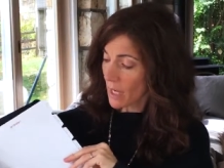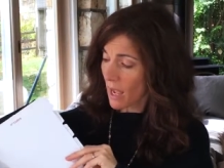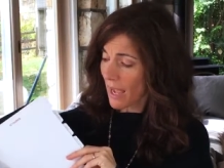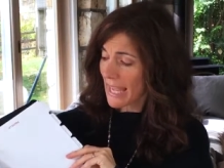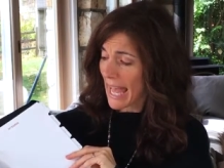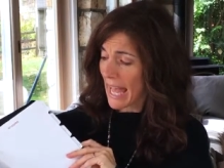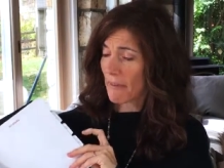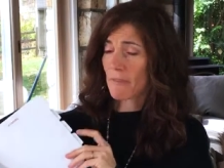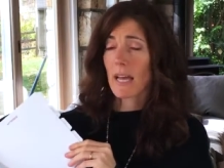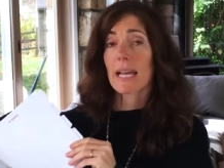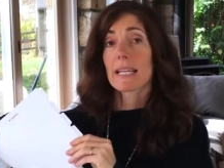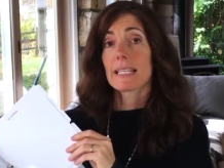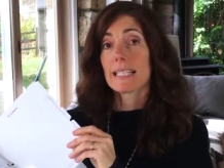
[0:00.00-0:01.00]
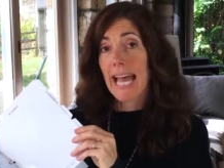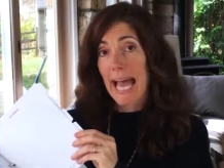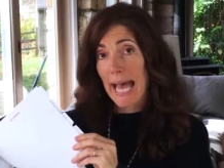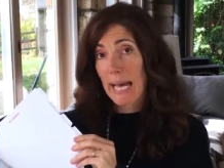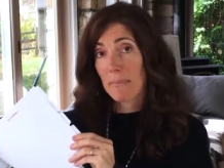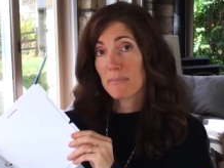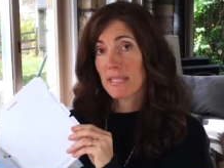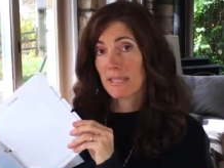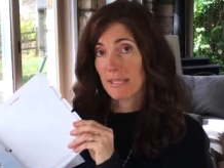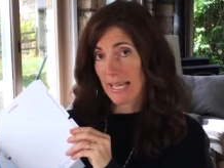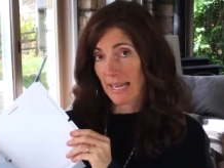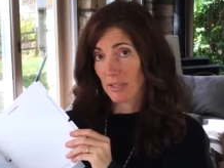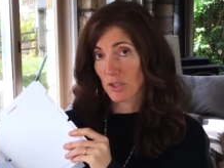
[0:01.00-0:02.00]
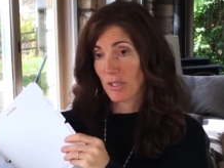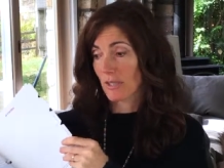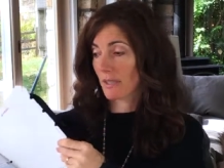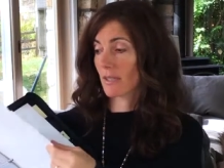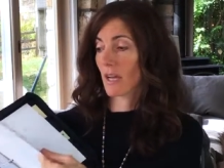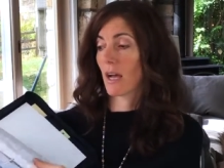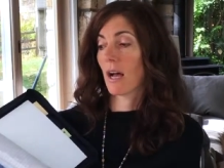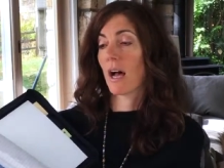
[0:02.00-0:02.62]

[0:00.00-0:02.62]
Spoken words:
I have tabbed sections